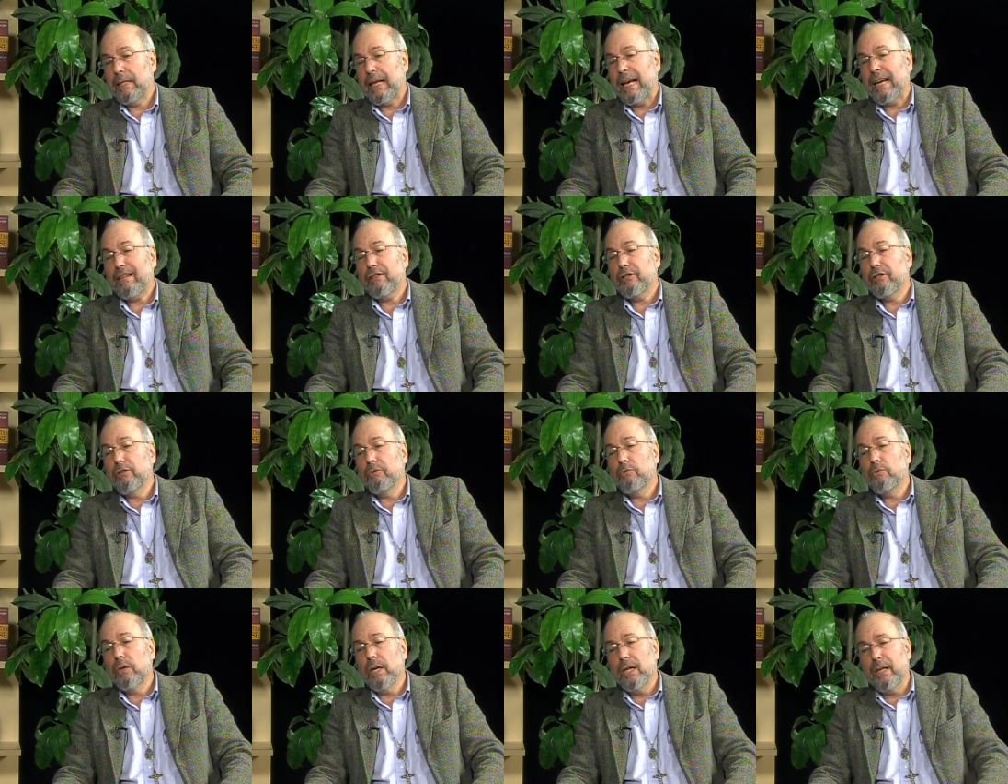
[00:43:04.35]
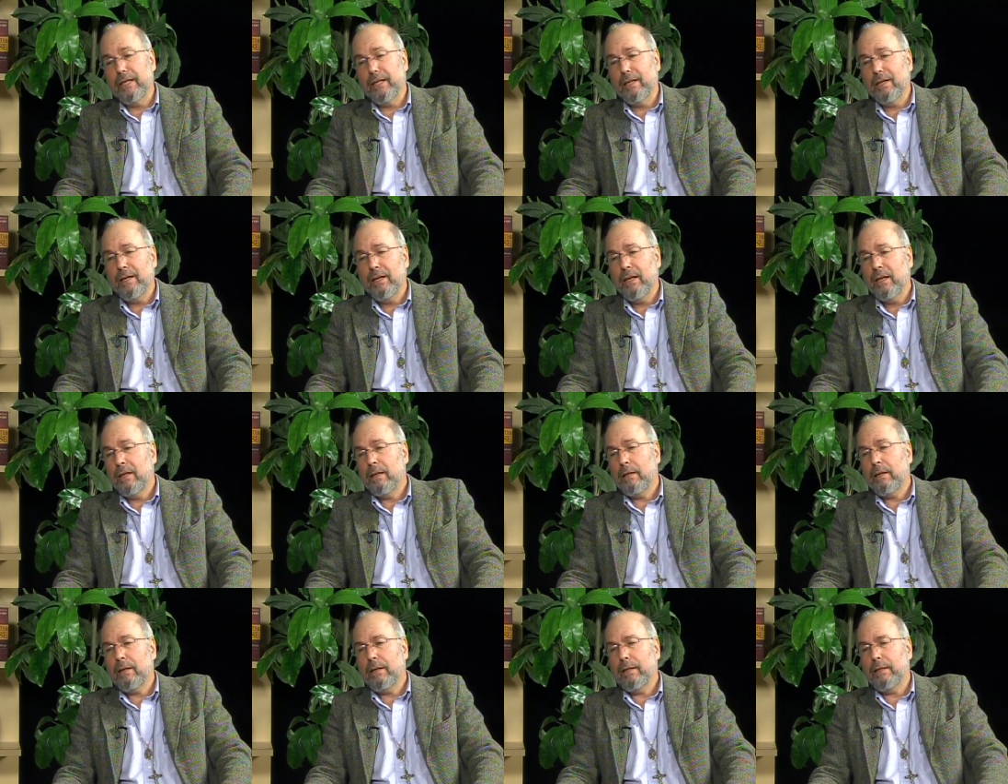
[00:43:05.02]
Actually, one
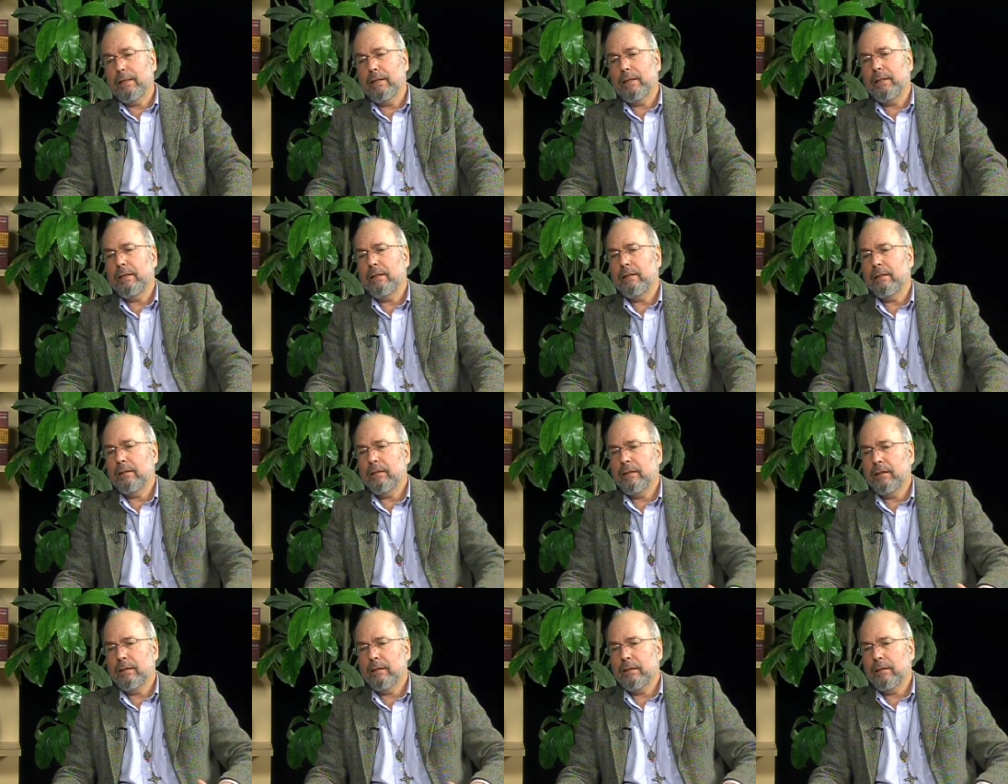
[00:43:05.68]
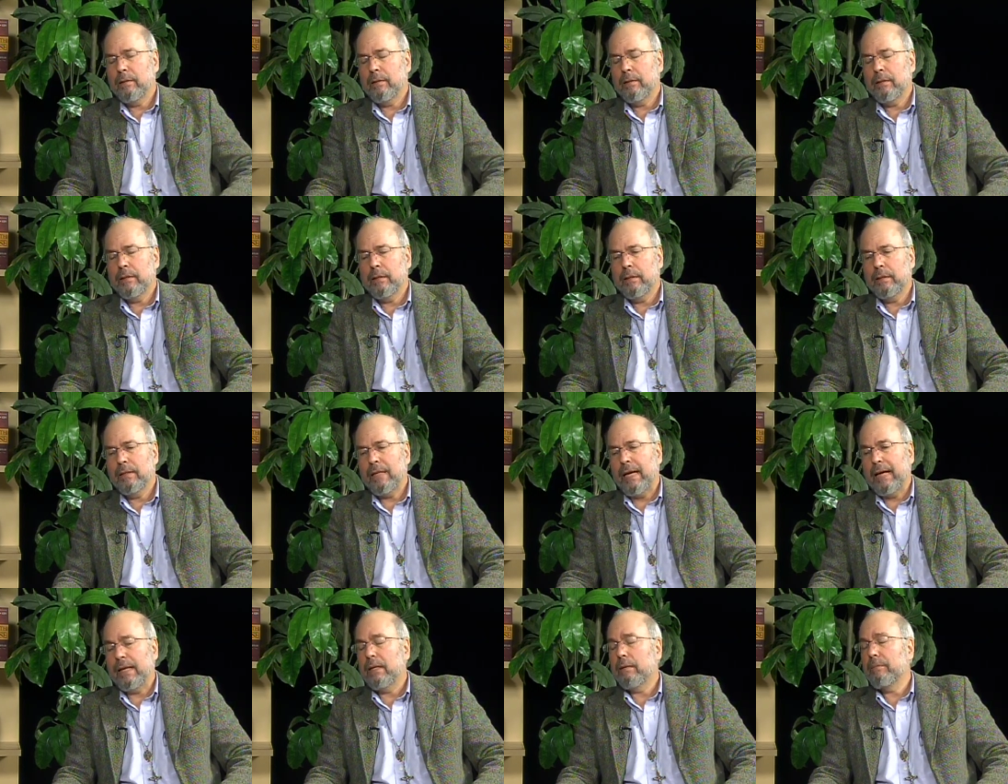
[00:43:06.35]
uh, the, the, the
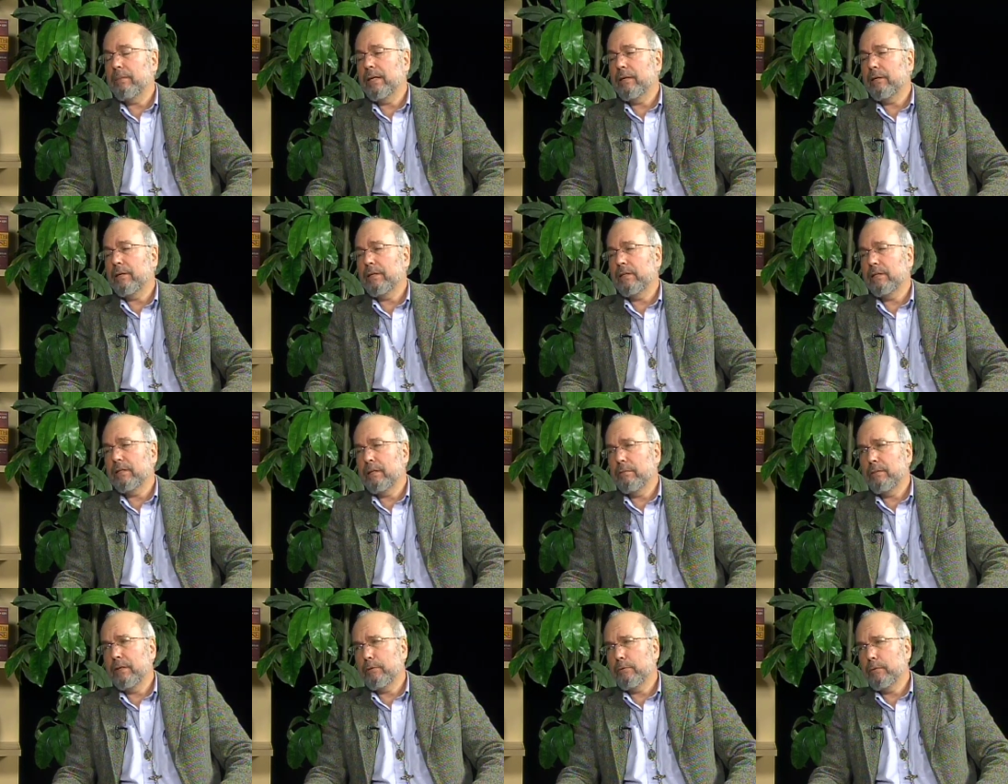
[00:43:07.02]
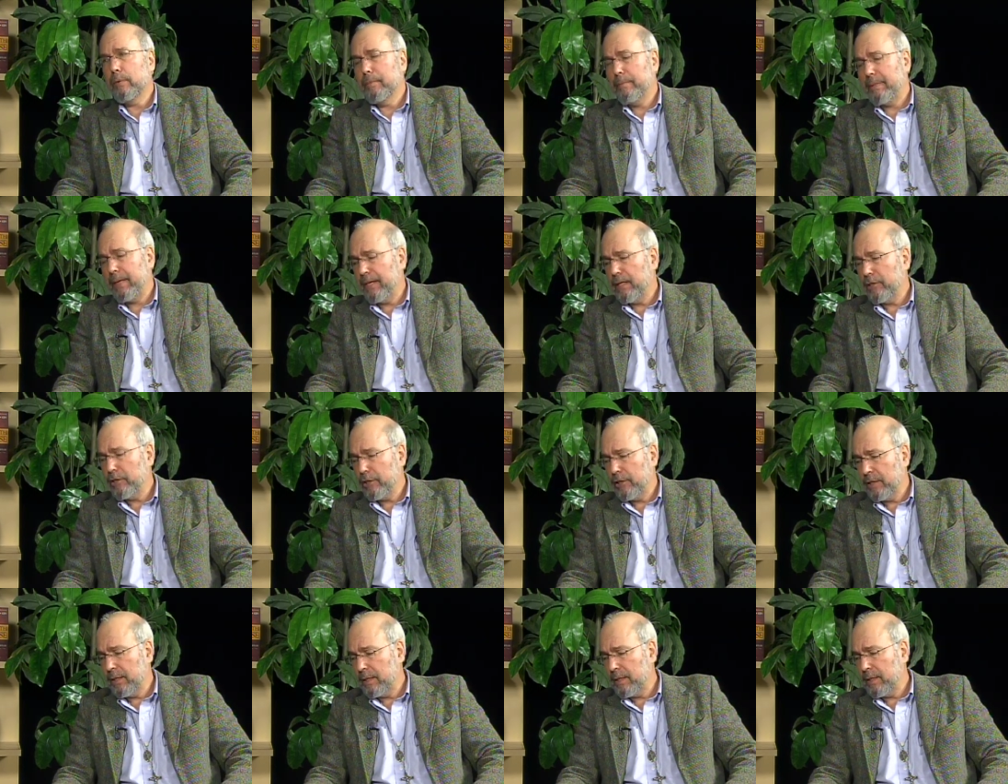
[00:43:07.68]
Latin Americans are much more
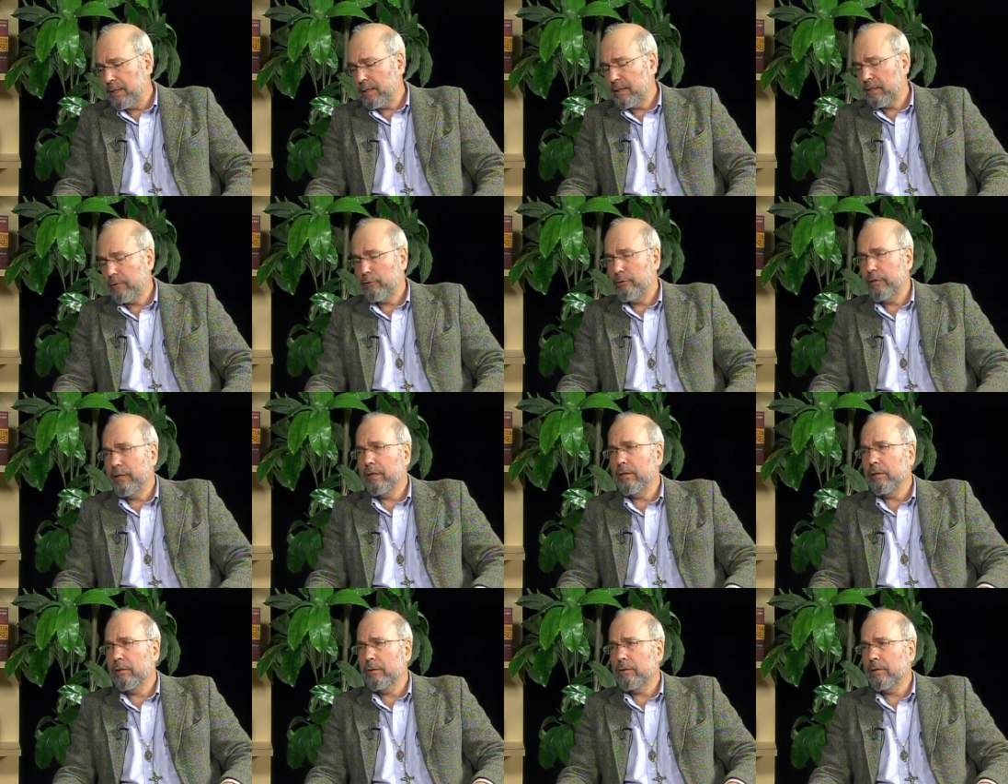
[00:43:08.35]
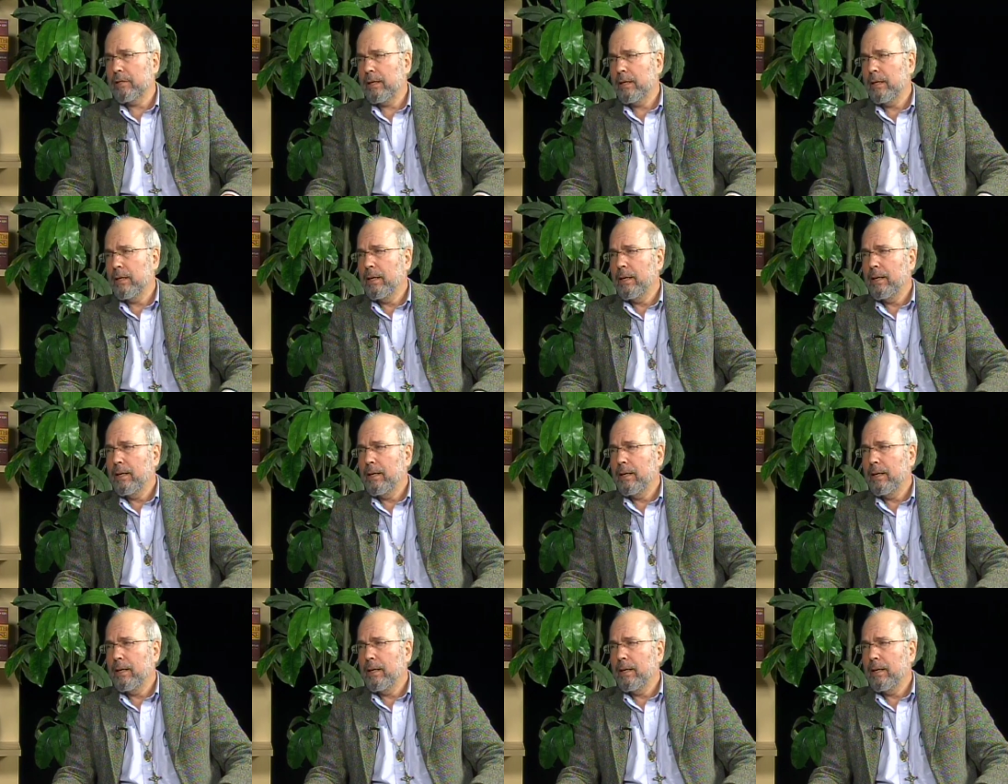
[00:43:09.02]
patient than us gringos.